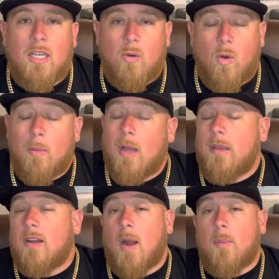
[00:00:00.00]
Well, it might be
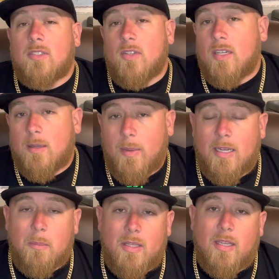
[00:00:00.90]
your opportunity to
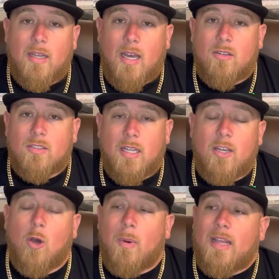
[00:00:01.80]
make $1 million, and
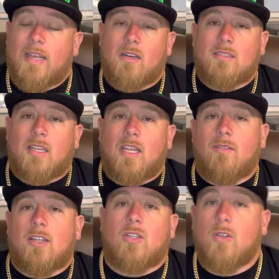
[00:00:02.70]
nobody else can
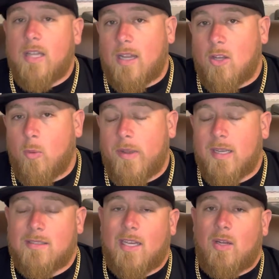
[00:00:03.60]
even do that load
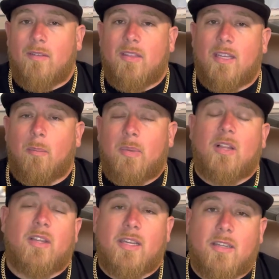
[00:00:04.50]
because they don't have the
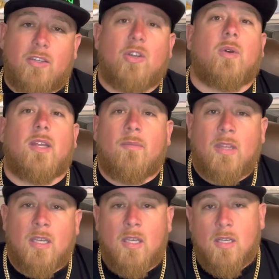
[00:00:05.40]
ability to do it.
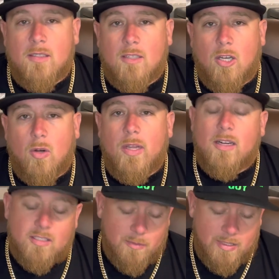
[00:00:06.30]
So
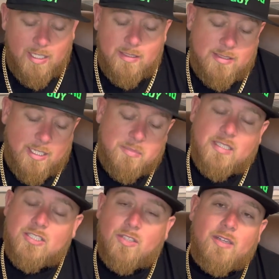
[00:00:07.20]
here's some key tips
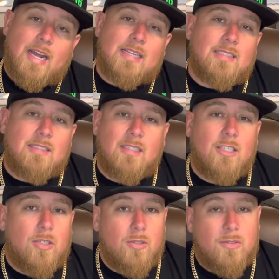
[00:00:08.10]
that you guys need to
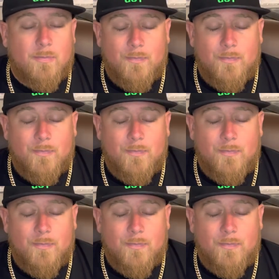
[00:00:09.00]
use